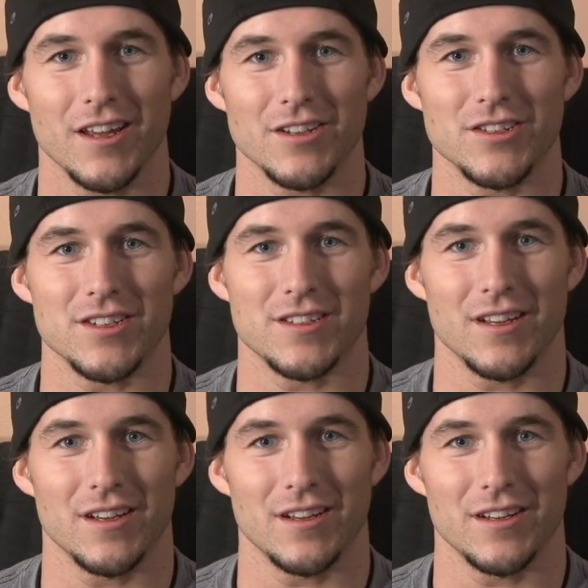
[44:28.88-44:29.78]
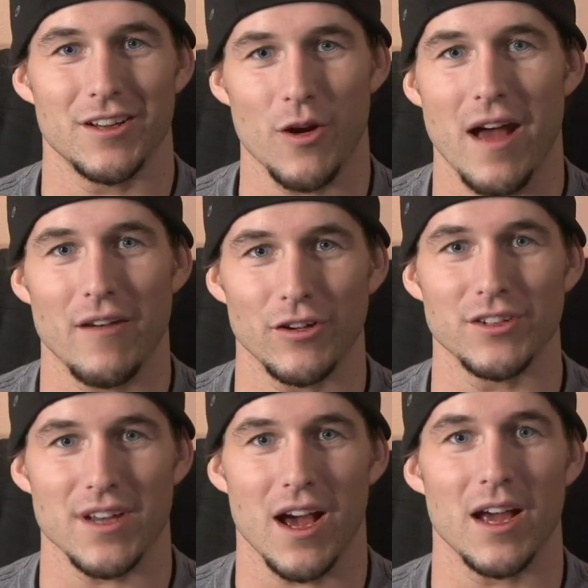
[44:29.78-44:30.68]
just have a
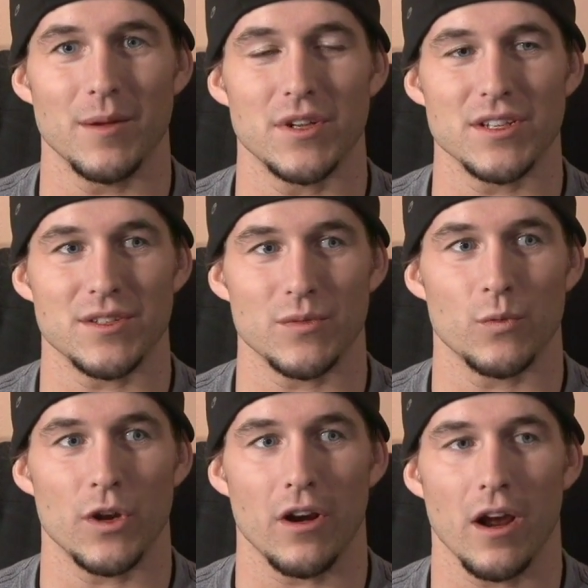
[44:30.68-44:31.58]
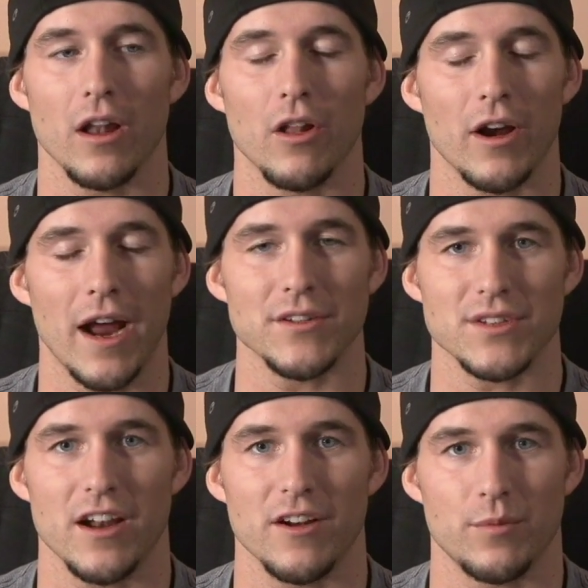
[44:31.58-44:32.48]
good time because we all got along
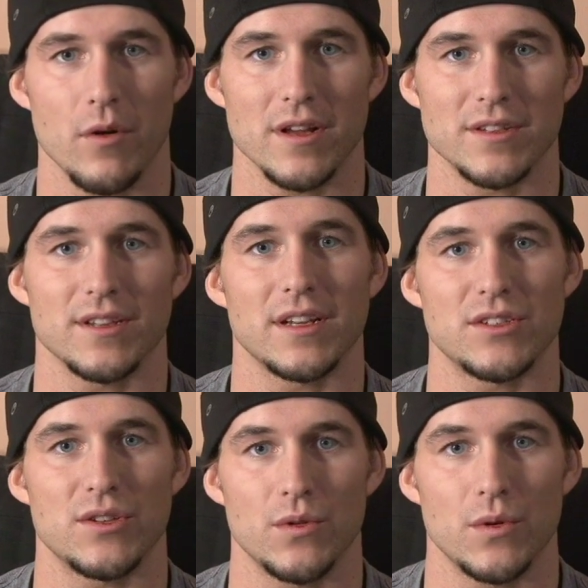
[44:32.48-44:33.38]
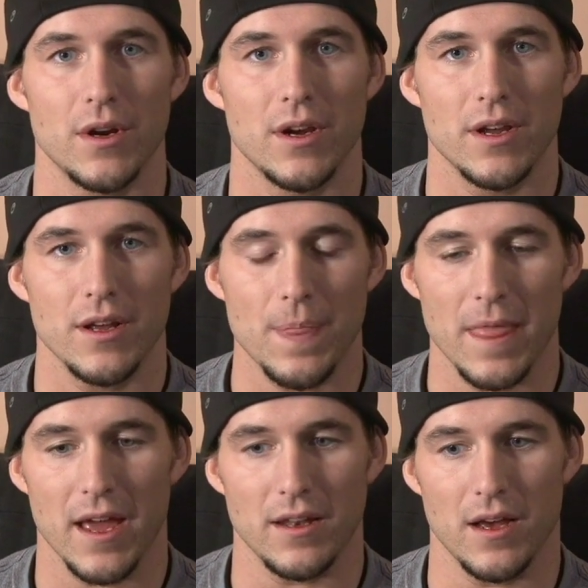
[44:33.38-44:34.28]
outside of pro wrestling too.
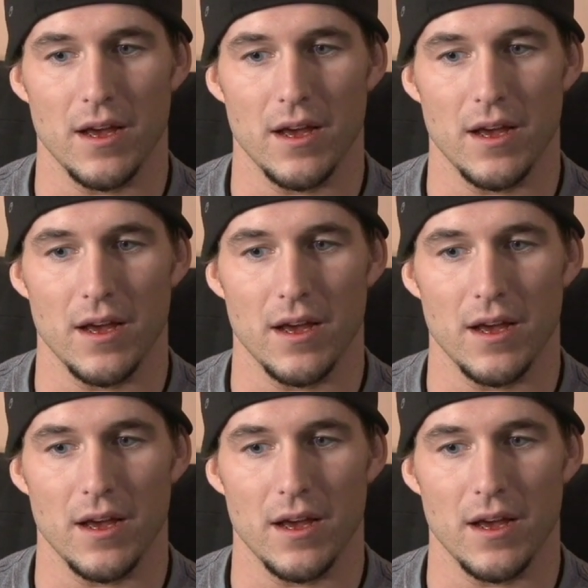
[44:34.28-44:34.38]
And